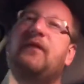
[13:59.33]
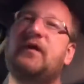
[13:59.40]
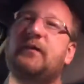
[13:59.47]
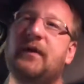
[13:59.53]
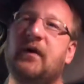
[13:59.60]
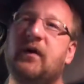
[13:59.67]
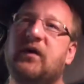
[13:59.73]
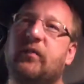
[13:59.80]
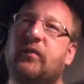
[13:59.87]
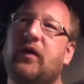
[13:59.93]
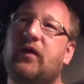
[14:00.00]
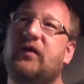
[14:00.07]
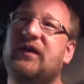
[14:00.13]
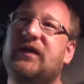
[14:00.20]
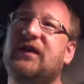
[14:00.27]
spiritual
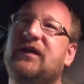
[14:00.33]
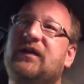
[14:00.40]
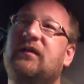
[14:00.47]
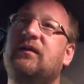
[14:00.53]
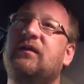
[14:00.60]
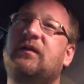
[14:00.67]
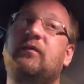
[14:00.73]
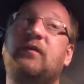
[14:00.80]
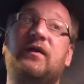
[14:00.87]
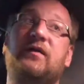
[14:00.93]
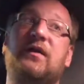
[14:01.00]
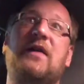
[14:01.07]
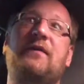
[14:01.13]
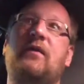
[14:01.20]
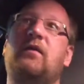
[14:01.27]
brothers and sisters in
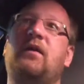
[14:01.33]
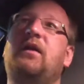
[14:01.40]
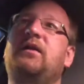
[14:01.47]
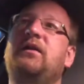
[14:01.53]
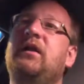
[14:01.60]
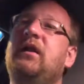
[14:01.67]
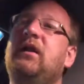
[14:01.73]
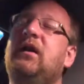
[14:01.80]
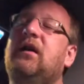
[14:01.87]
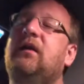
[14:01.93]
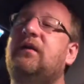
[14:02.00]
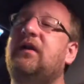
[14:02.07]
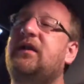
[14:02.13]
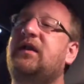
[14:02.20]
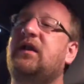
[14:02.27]
driving range
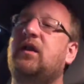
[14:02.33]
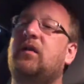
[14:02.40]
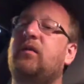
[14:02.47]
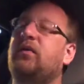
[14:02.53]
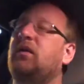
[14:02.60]
that you know in